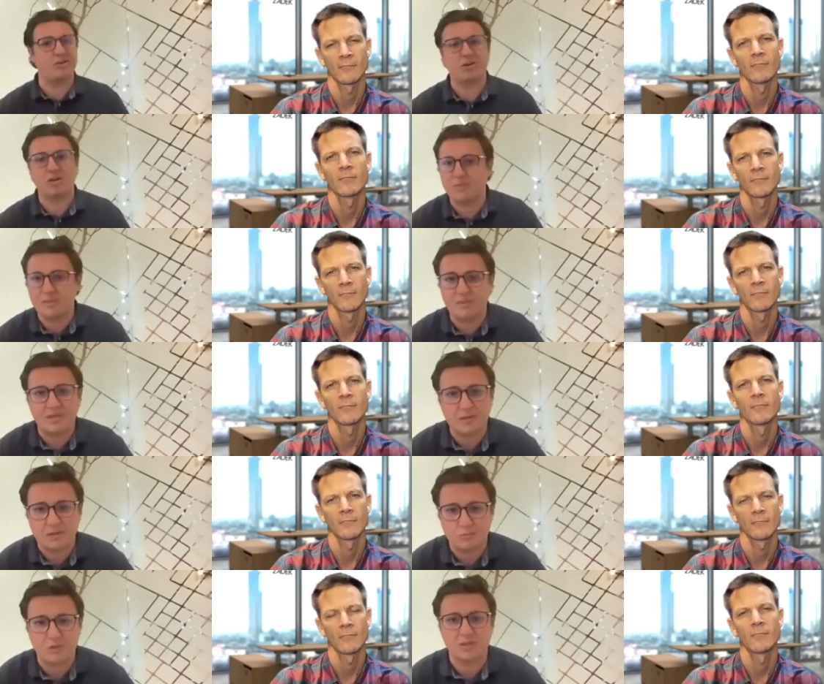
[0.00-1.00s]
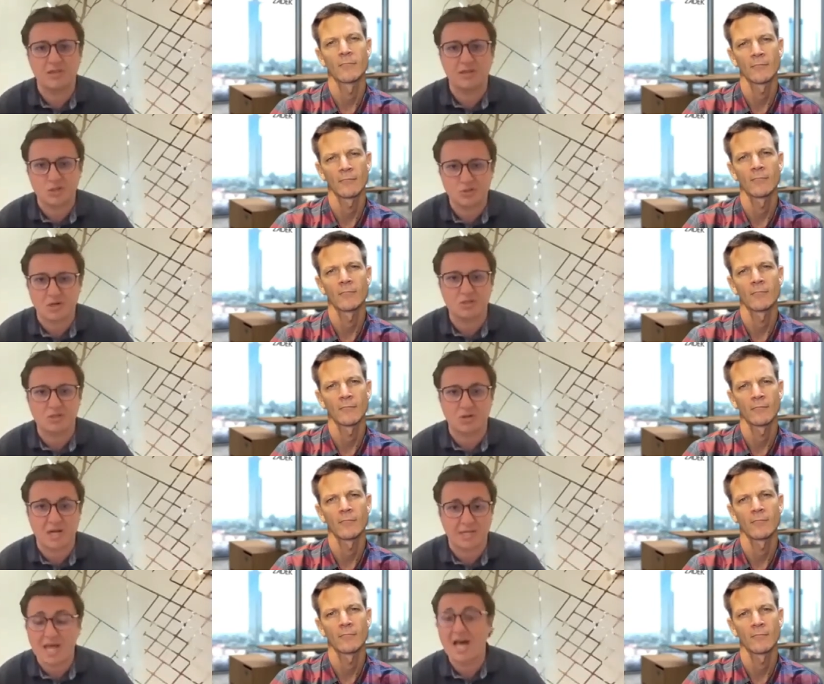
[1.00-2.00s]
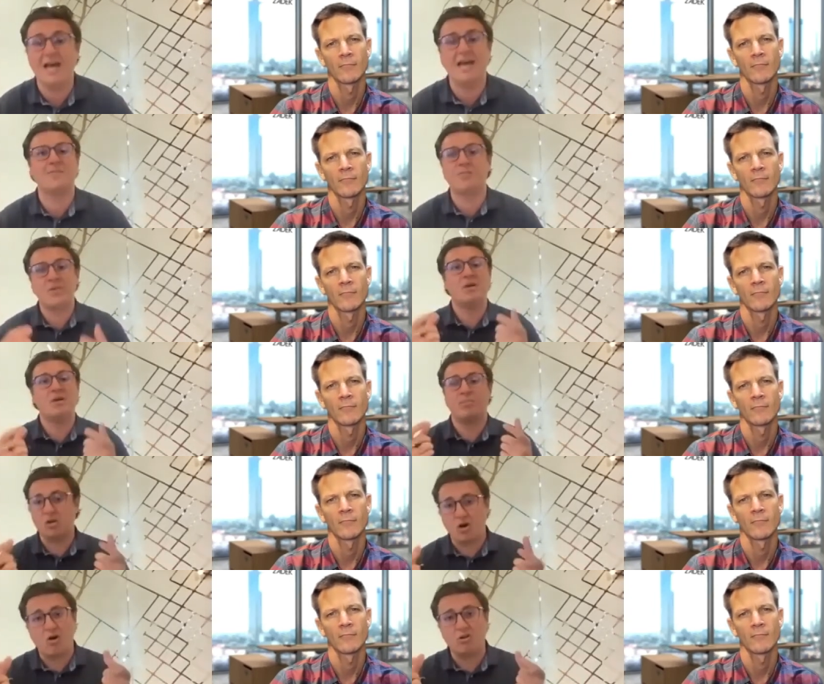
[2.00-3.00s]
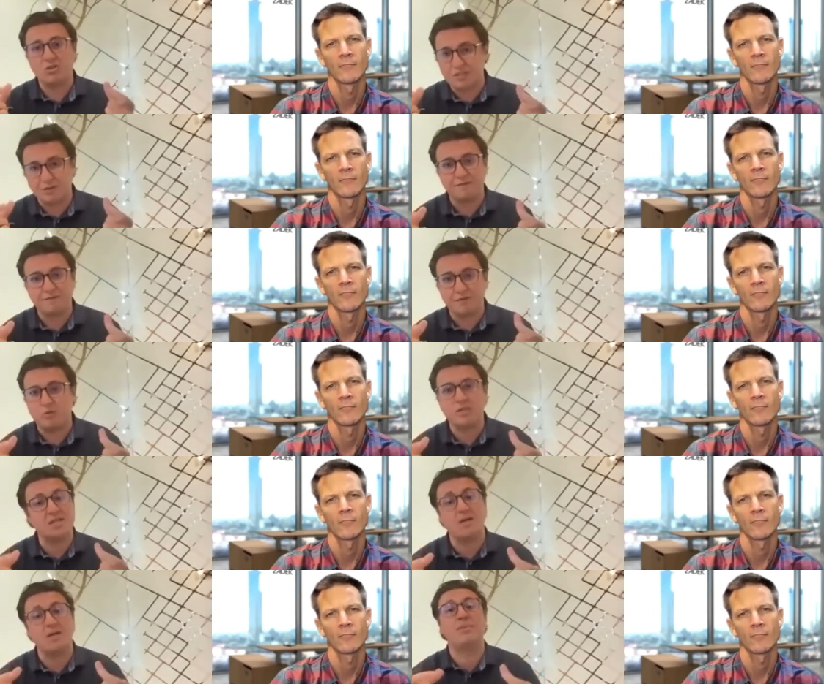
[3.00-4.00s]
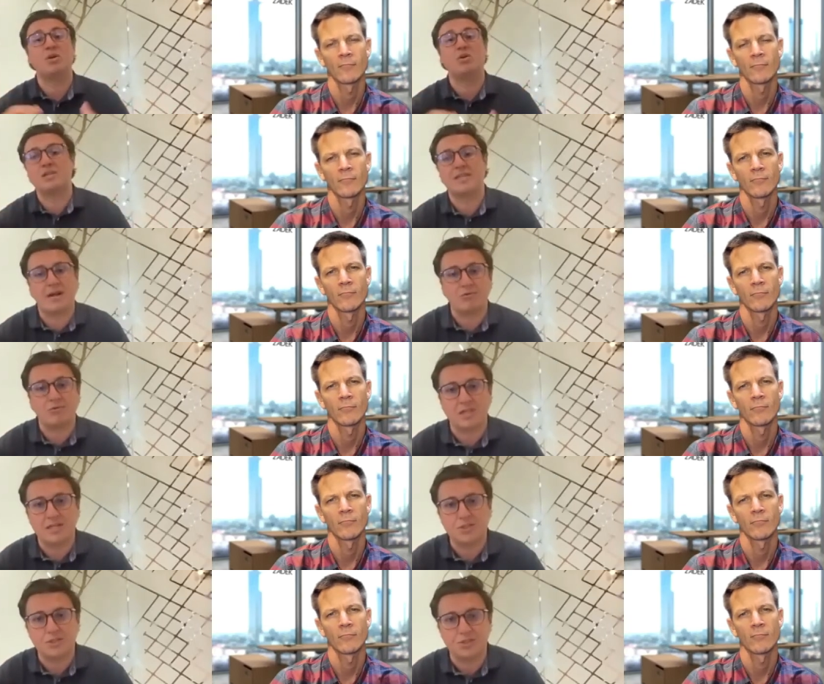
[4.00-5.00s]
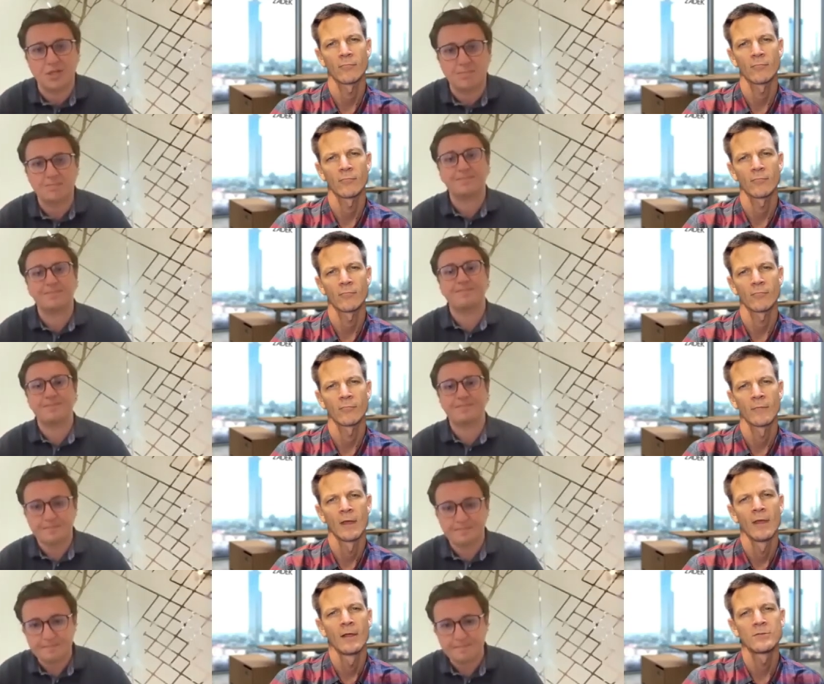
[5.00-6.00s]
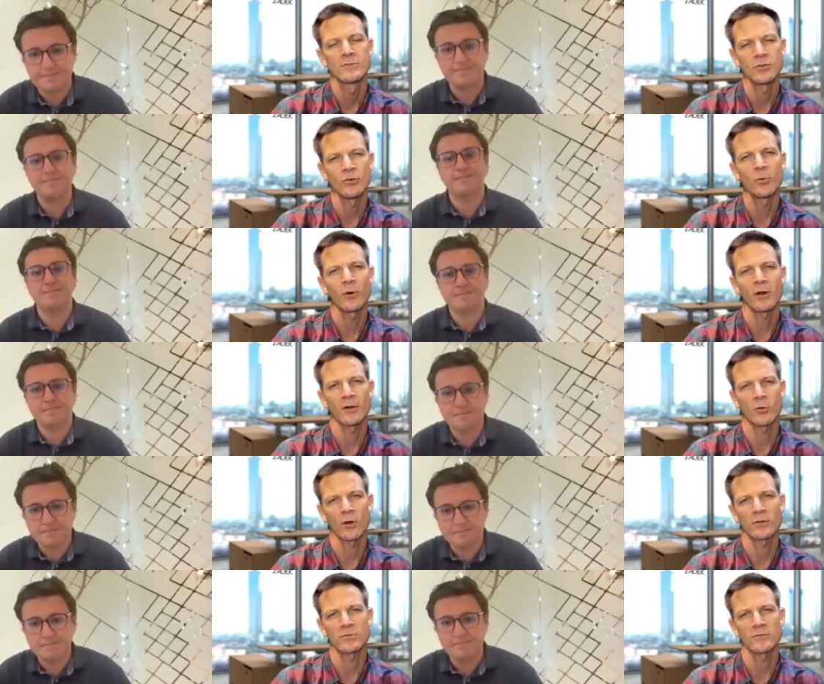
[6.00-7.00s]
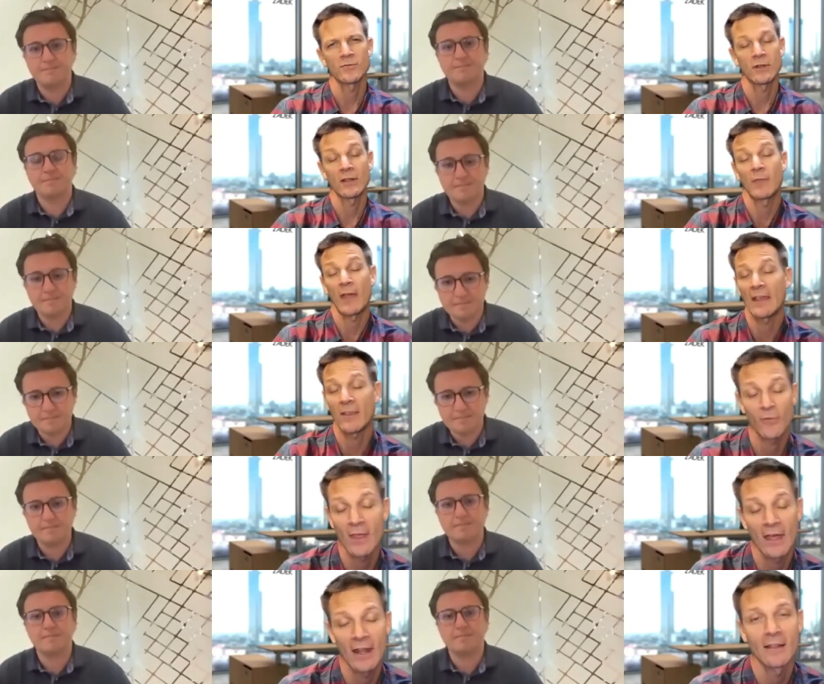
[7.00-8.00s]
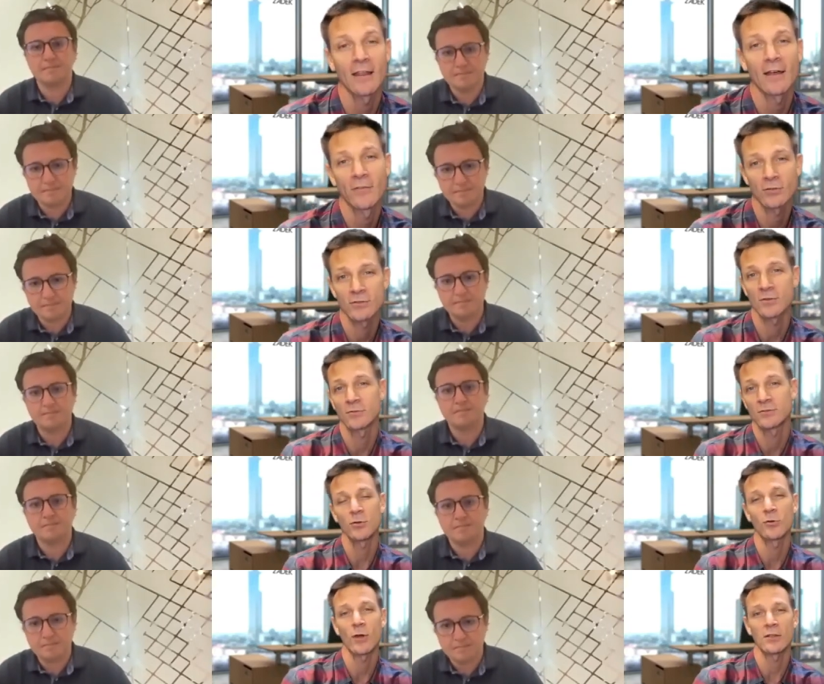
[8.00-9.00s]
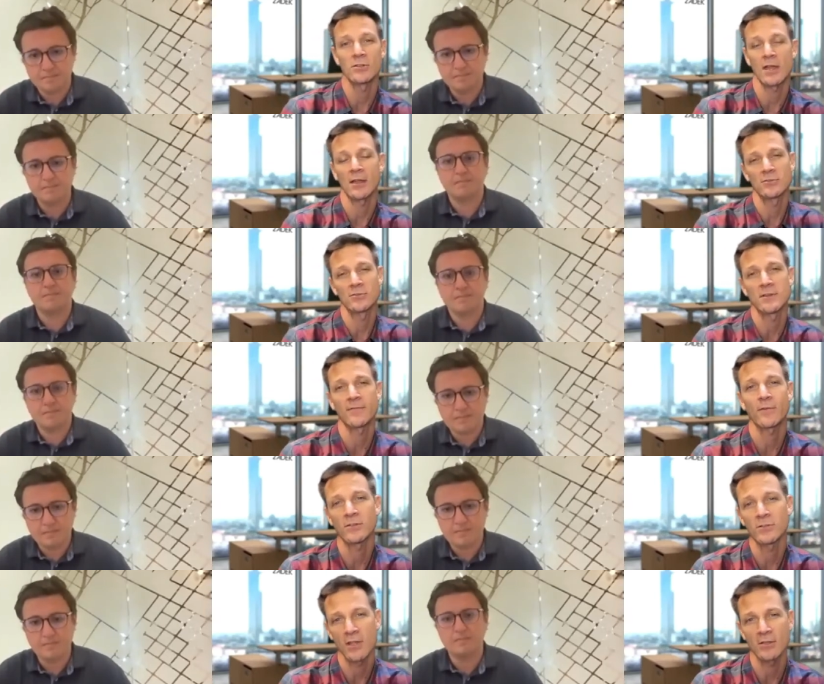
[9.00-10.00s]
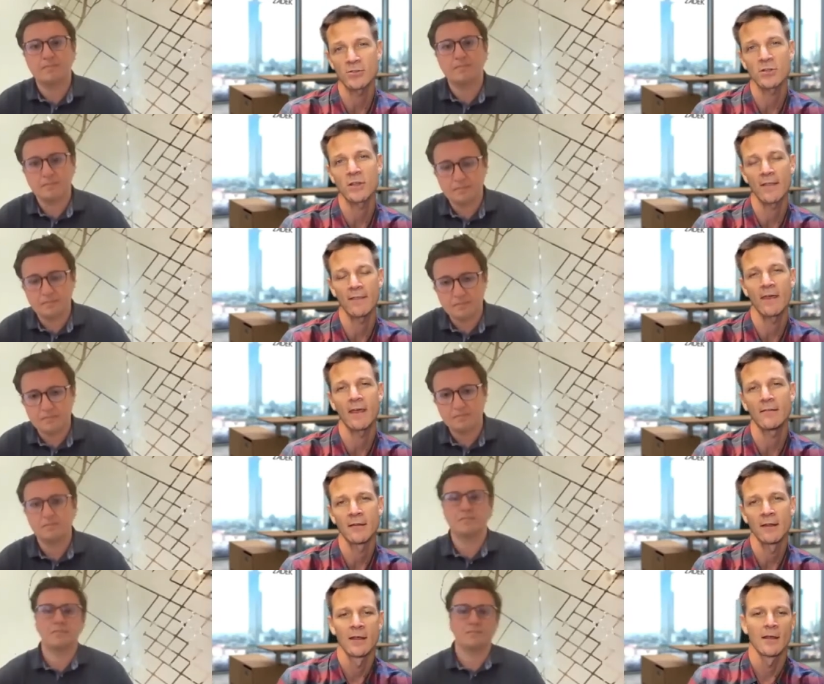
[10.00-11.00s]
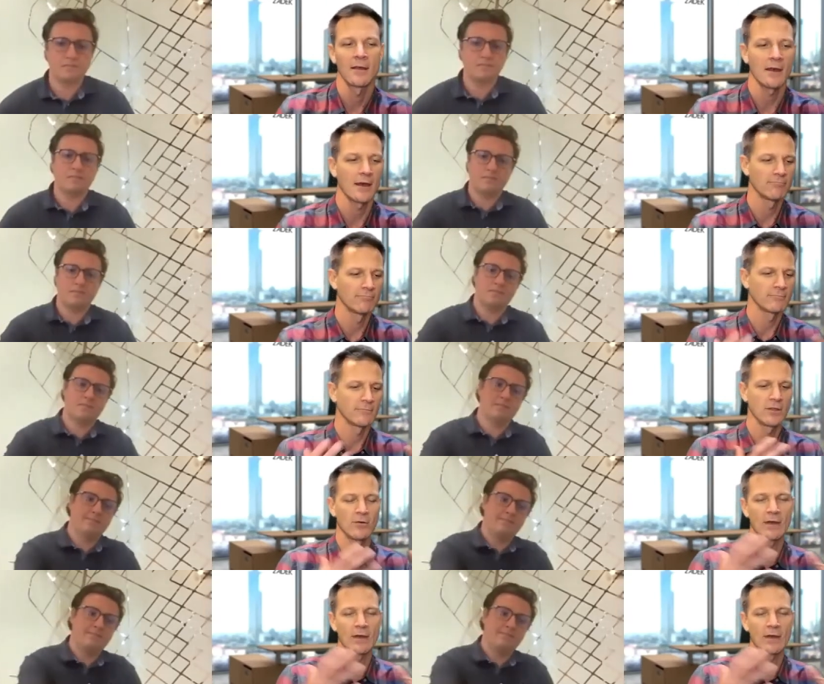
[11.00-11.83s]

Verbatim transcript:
Speaker 1: going to be meeting with an instructor online, but also focus focused on building that relationship.
Speaker 2: Two part question for eh, thank you for that. I love those are two great challenges differentiation and then um, you know